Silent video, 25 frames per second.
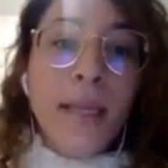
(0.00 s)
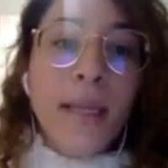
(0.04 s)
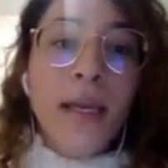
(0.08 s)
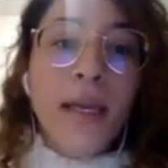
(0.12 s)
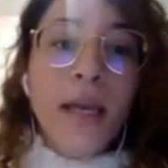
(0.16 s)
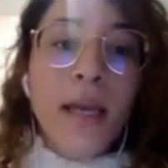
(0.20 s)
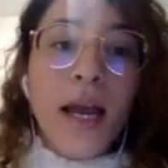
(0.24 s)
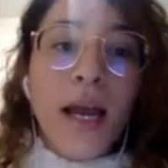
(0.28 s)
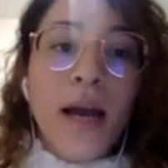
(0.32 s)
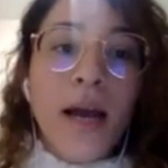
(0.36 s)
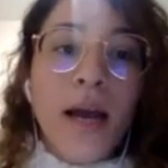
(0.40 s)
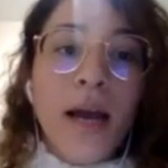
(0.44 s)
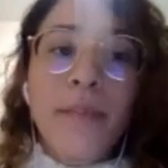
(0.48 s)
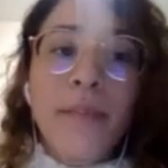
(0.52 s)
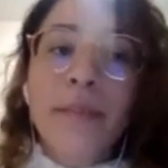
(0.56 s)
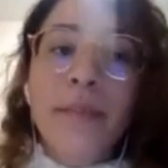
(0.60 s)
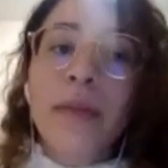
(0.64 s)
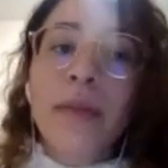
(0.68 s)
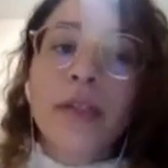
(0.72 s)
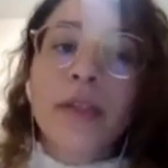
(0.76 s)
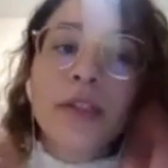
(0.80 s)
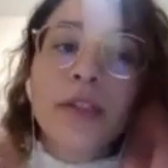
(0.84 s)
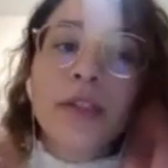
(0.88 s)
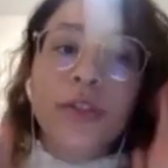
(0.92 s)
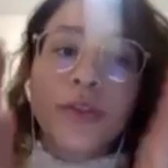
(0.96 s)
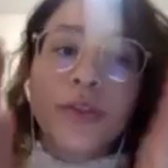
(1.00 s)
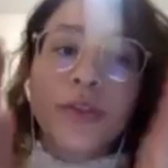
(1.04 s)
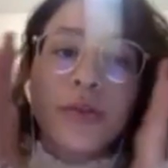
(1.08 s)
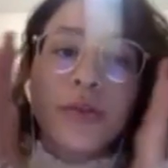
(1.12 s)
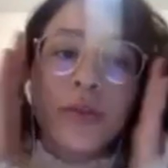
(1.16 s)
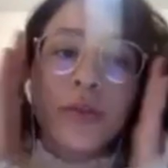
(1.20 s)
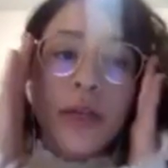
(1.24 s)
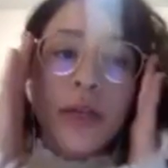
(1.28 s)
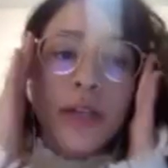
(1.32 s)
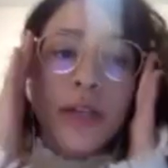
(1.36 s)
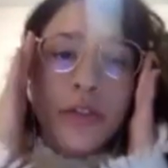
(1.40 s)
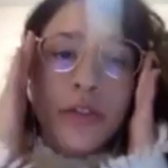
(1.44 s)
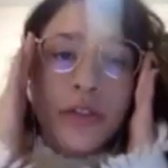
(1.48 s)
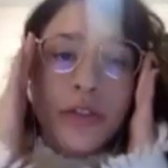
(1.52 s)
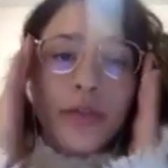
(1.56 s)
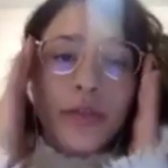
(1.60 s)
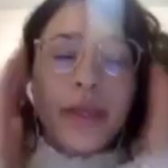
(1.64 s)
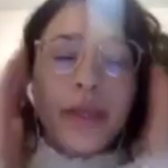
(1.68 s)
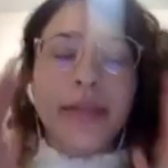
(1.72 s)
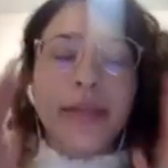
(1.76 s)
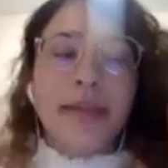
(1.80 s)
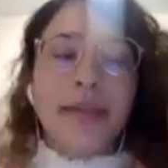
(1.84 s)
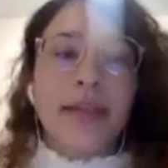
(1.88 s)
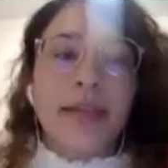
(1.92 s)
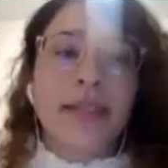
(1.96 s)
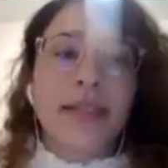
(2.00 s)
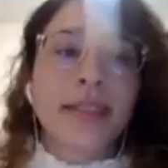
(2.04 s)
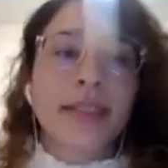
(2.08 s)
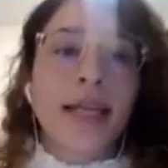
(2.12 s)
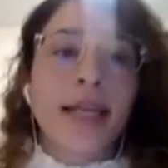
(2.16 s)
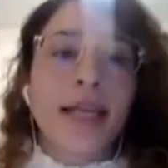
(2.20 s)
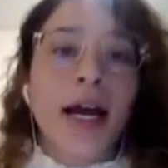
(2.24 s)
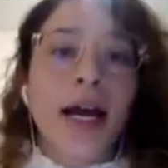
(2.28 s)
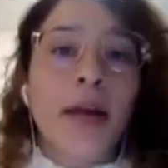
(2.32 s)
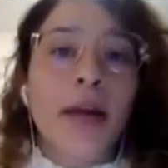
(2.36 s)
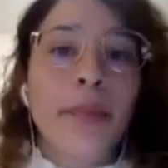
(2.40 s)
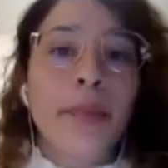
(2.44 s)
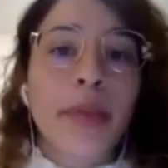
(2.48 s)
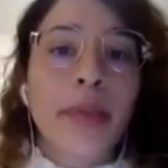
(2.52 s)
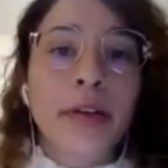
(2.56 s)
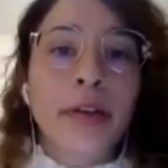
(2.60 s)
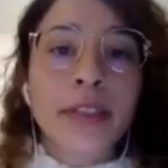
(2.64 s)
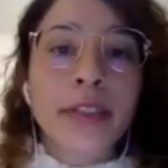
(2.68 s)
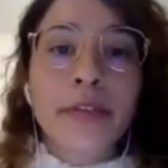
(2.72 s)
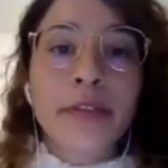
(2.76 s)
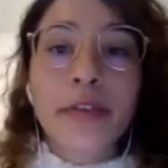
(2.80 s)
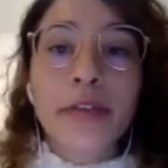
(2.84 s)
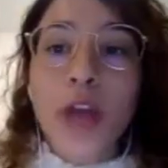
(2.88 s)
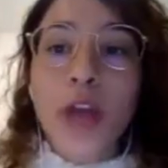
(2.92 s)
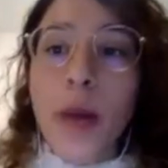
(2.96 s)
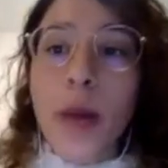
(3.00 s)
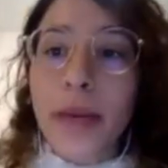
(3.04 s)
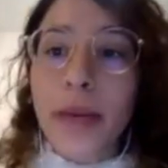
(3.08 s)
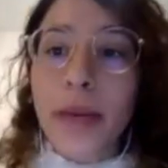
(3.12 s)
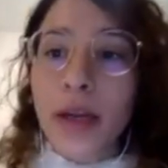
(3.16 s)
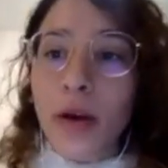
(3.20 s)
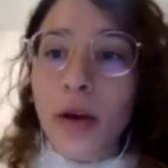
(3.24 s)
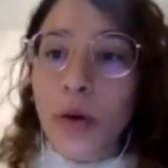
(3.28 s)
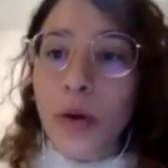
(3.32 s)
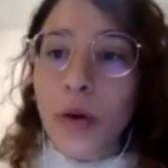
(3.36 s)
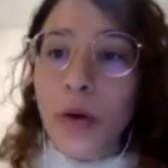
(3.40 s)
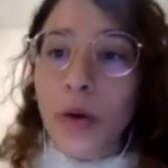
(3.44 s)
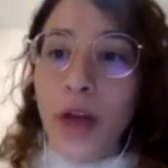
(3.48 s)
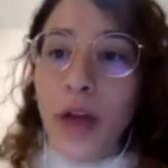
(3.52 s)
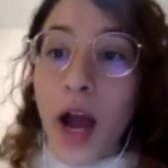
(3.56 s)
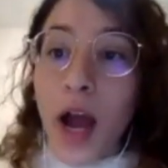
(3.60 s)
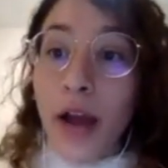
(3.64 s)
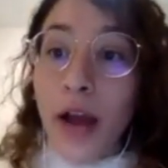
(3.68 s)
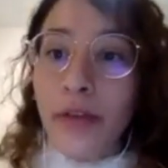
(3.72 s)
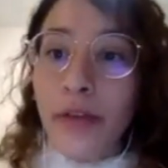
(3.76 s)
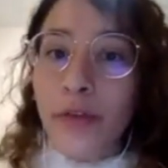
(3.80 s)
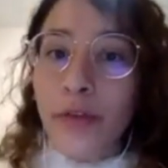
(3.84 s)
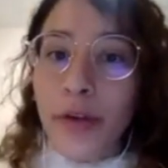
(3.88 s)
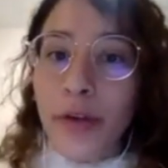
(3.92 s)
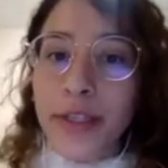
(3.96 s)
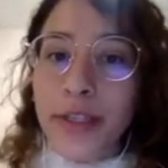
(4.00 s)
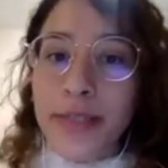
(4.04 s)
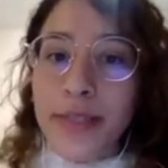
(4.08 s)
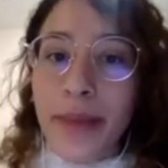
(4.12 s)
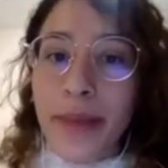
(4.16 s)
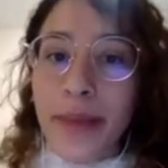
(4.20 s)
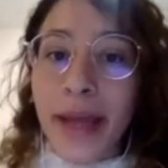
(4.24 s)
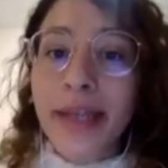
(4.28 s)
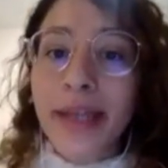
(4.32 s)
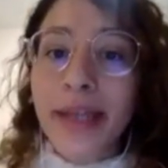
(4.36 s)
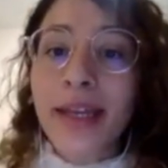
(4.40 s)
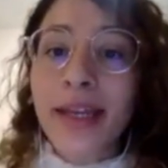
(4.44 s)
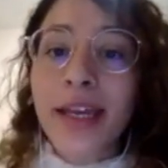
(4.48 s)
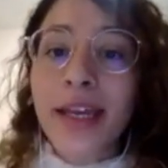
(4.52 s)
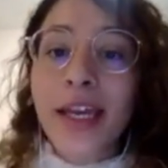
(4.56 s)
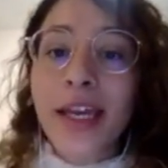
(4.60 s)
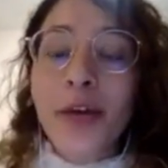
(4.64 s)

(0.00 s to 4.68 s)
To illustrate this, there is a phenomena called the eye voice span,